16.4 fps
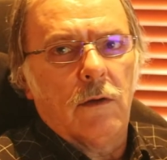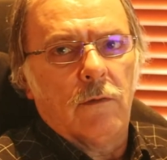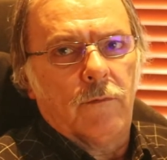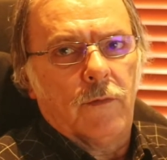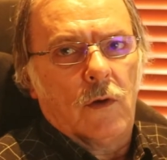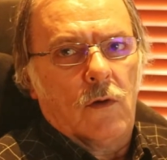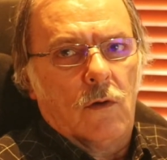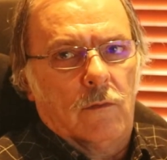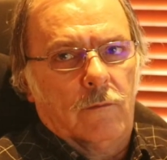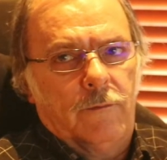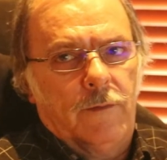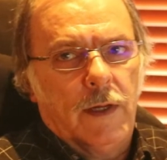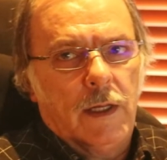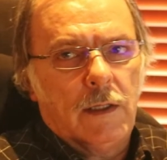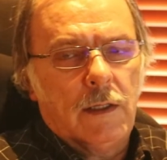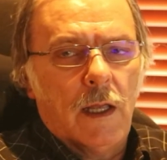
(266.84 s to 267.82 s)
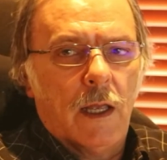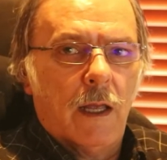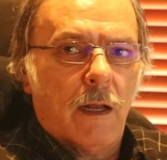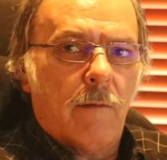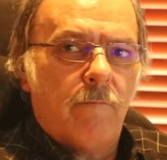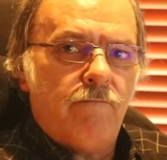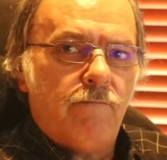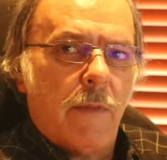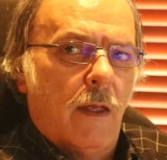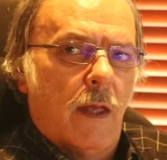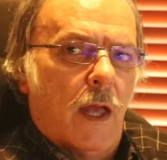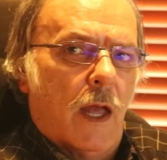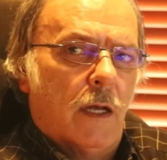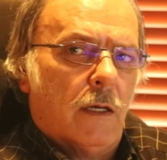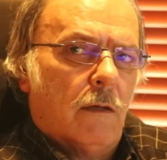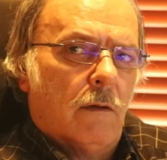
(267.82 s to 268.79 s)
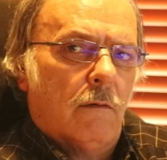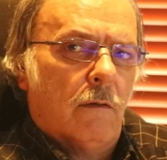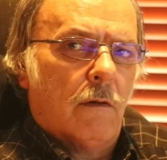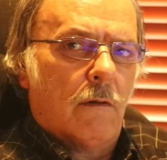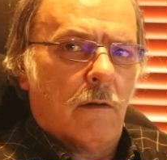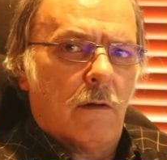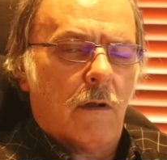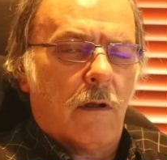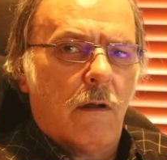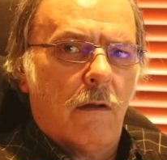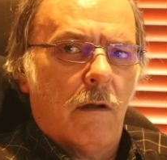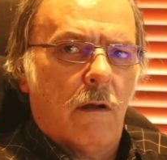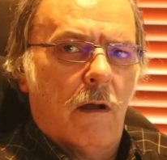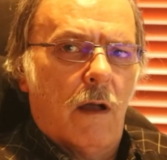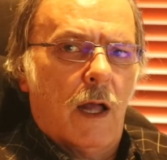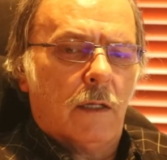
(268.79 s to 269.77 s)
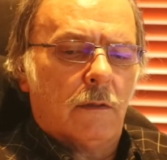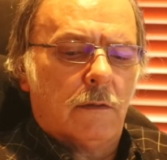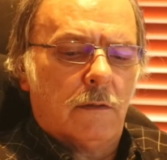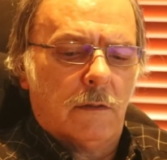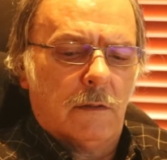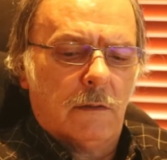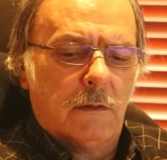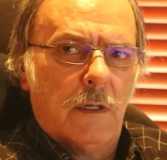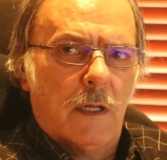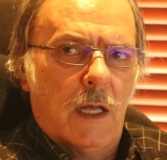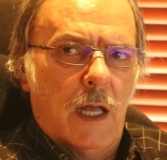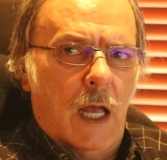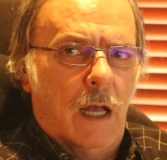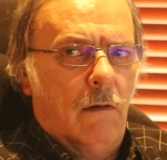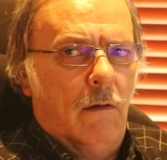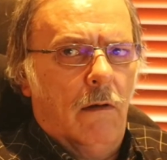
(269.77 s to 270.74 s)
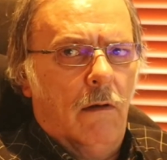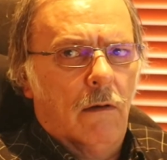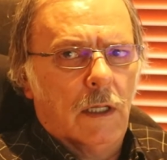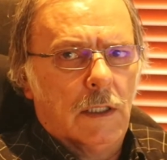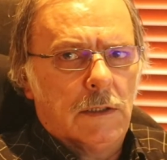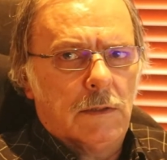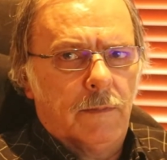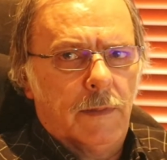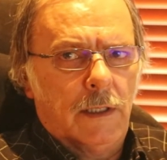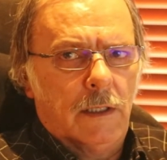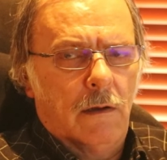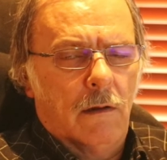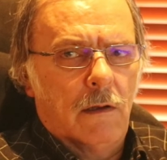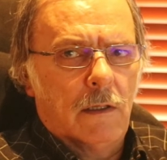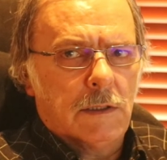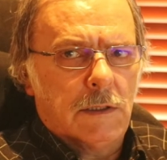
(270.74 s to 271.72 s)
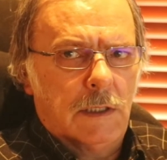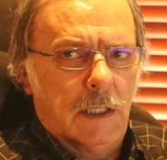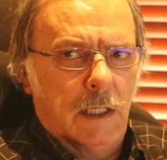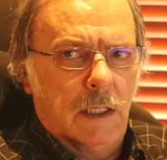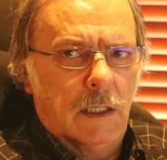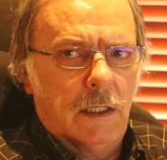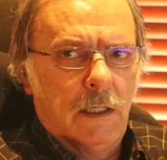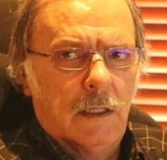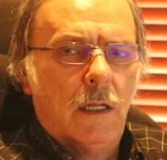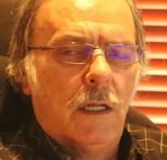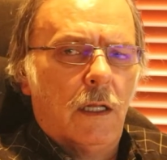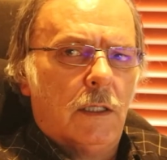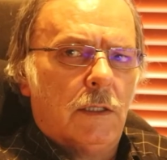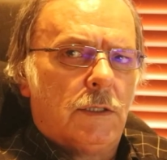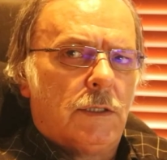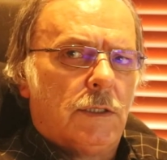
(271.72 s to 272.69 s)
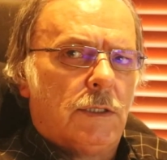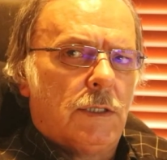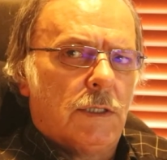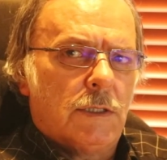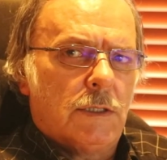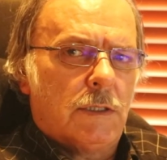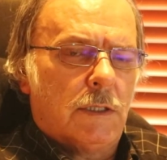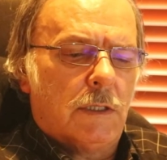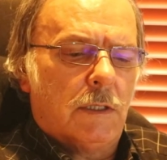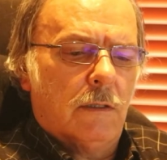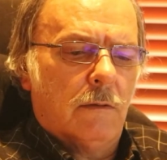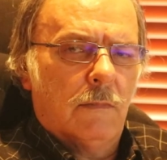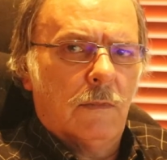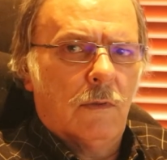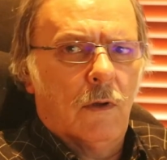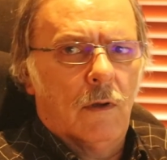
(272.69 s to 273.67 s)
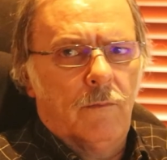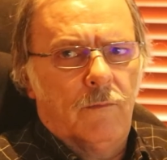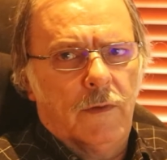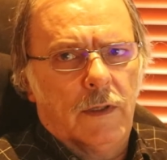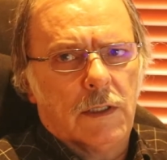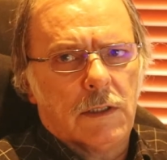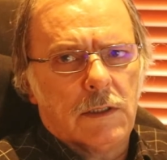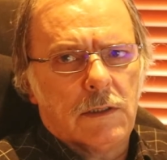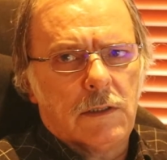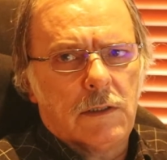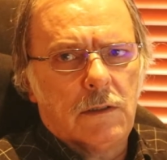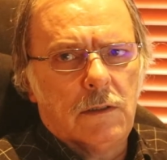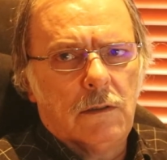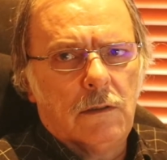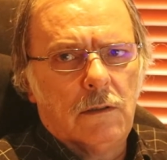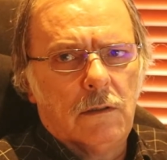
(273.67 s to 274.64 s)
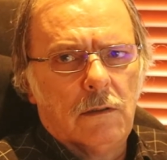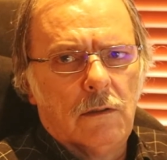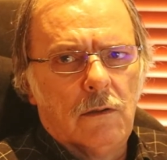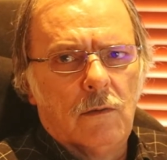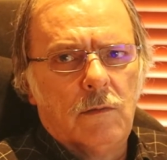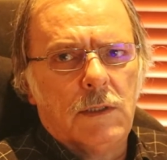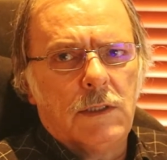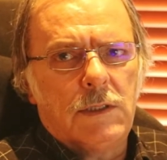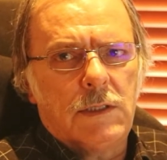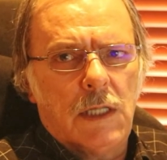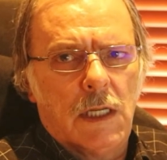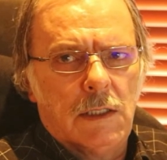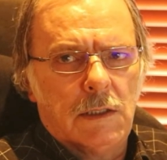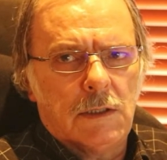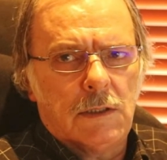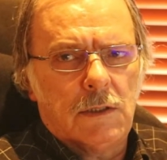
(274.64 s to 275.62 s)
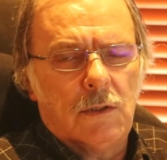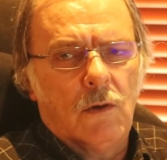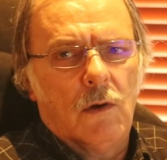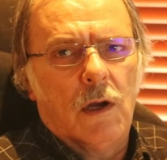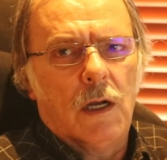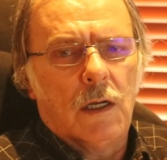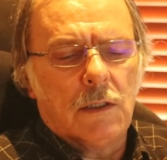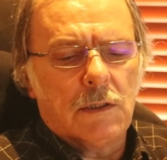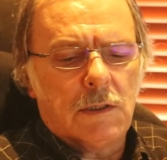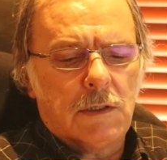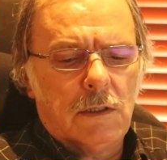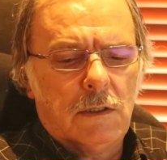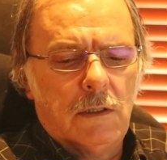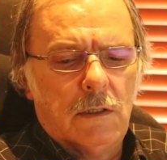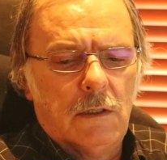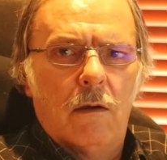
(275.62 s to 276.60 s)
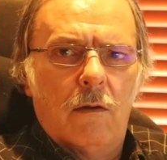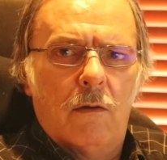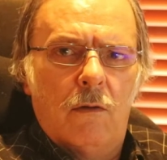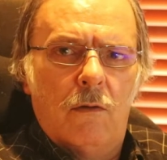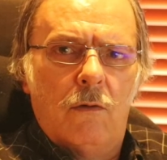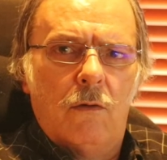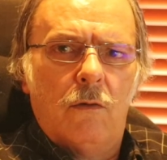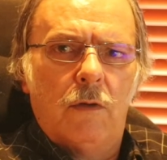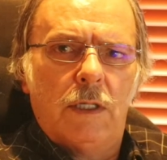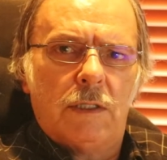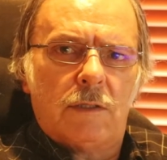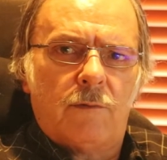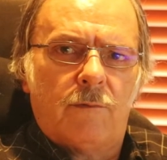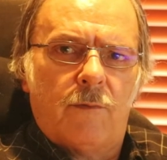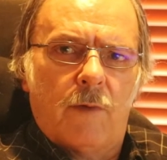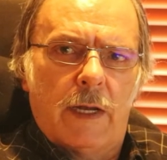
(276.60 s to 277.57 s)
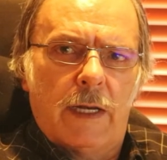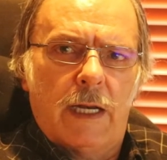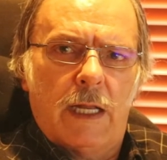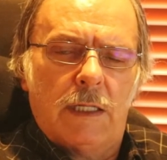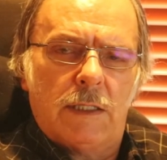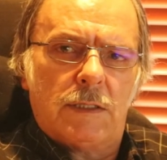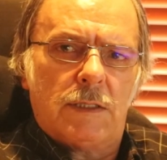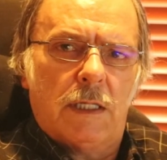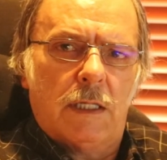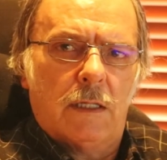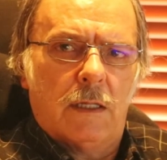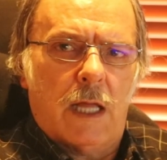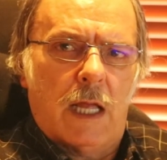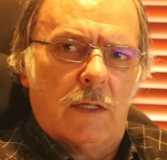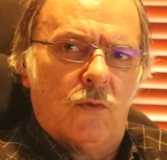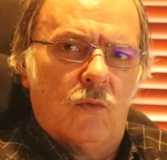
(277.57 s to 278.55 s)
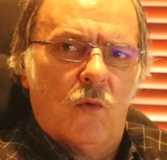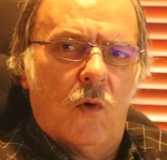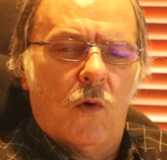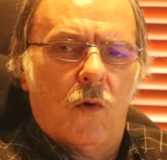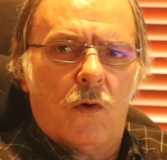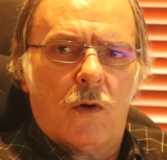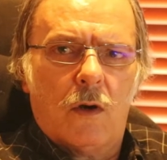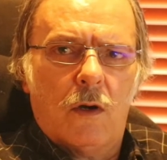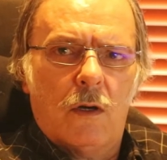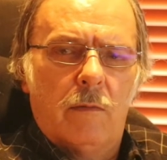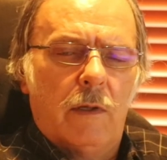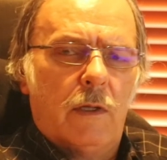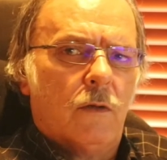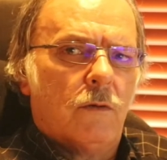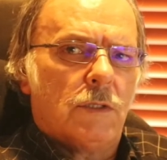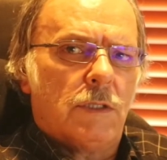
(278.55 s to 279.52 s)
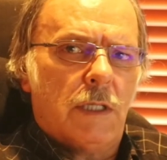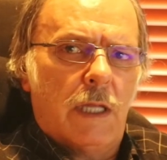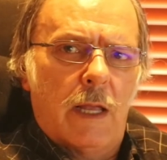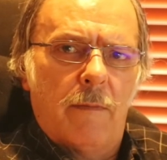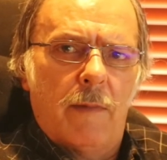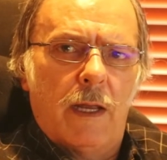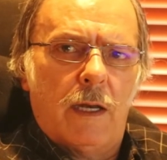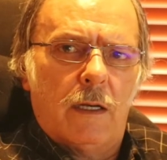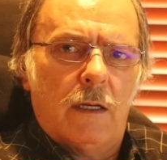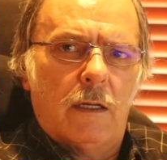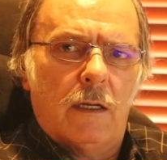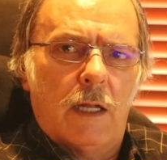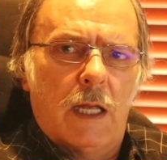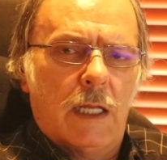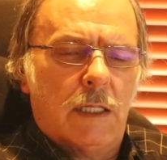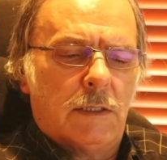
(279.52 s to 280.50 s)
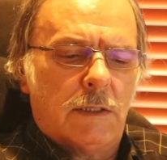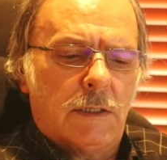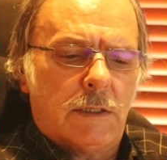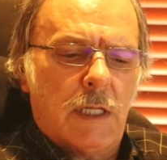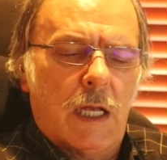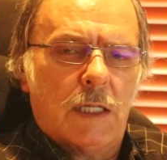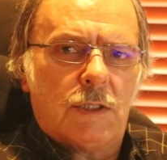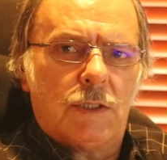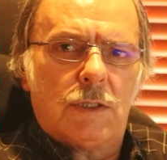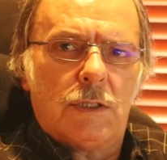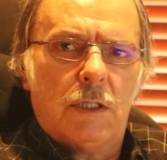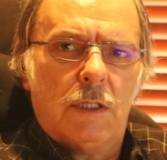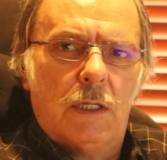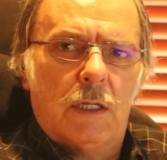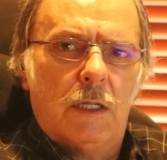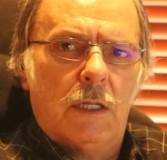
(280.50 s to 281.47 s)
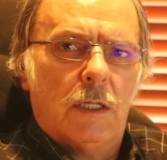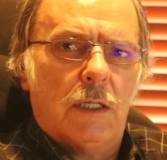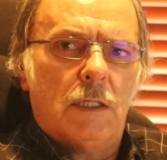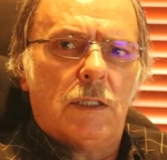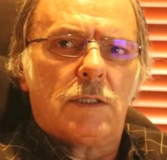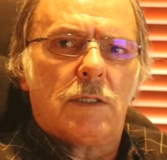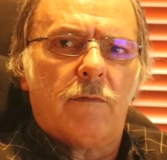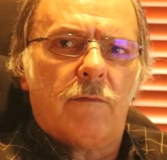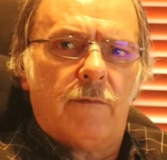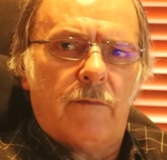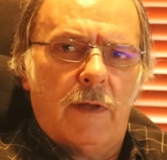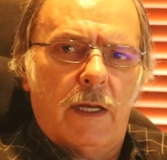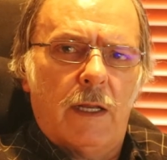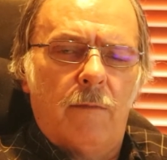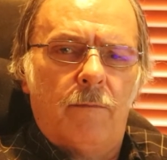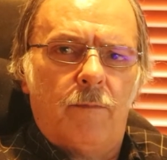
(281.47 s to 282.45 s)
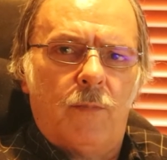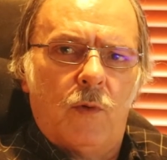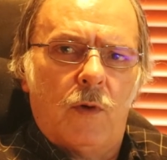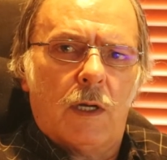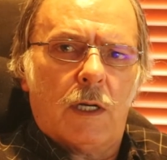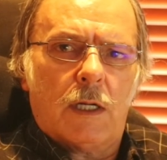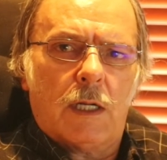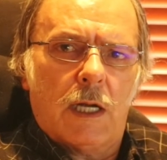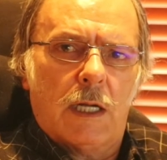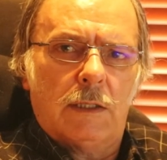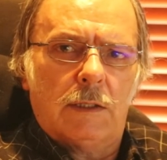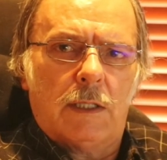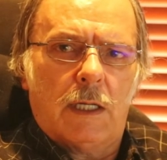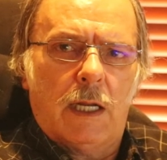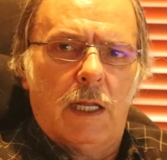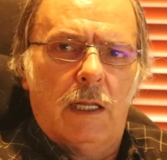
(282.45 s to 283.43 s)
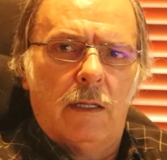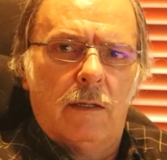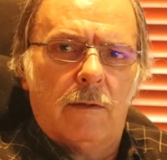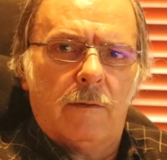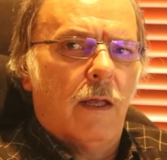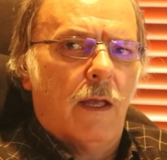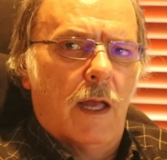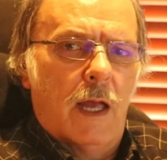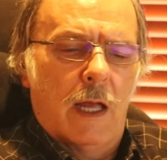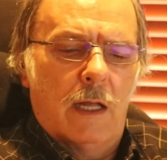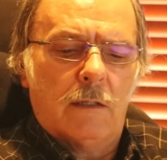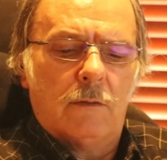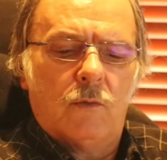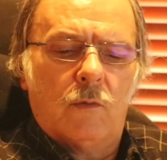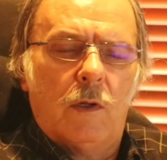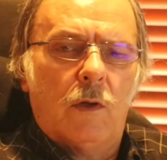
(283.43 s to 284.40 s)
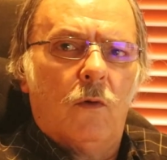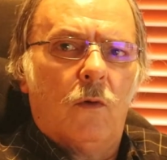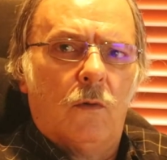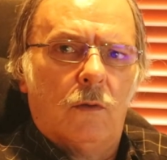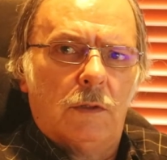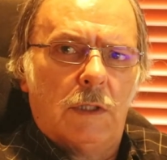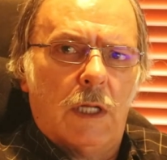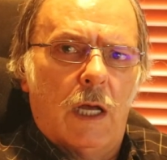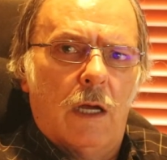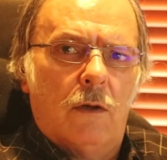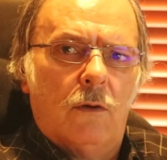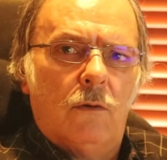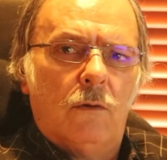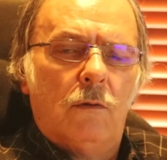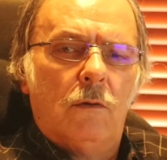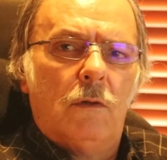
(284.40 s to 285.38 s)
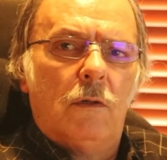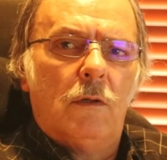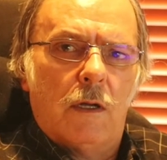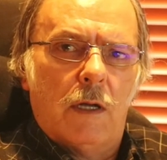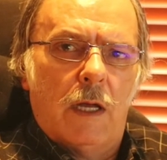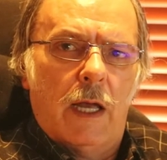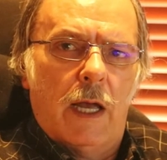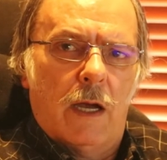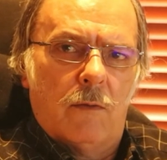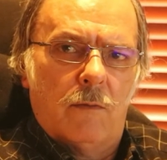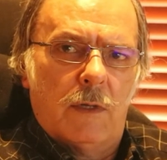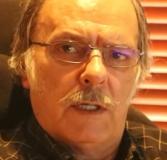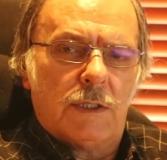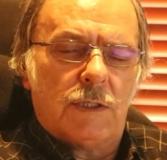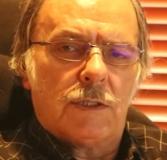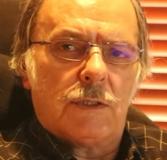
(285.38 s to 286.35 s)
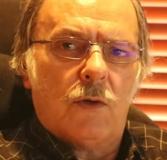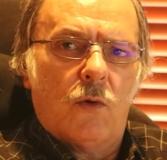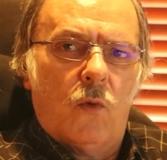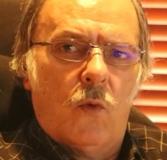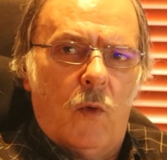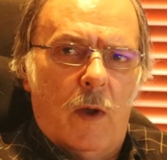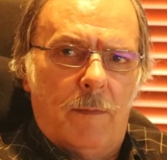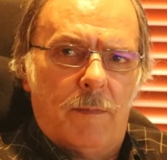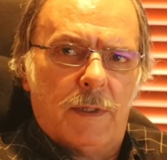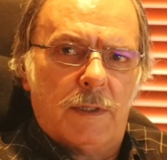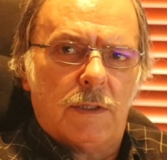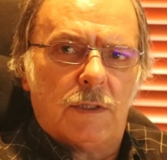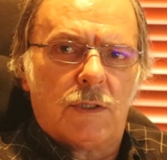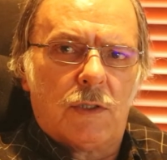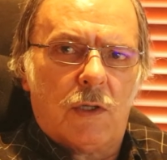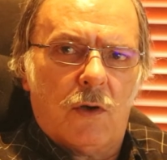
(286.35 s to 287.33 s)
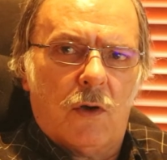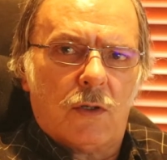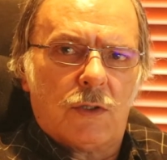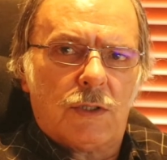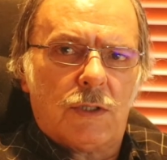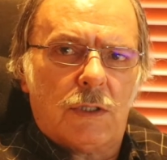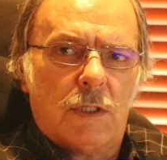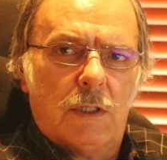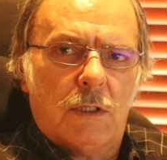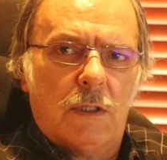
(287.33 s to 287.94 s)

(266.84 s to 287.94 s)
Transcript: of the conflict there, and you look at how long it's been lasting, it's just obvious, common sense to ask, who is financing that war? Because Yemen, as such, is a very poor country, and we all know how much weapons cost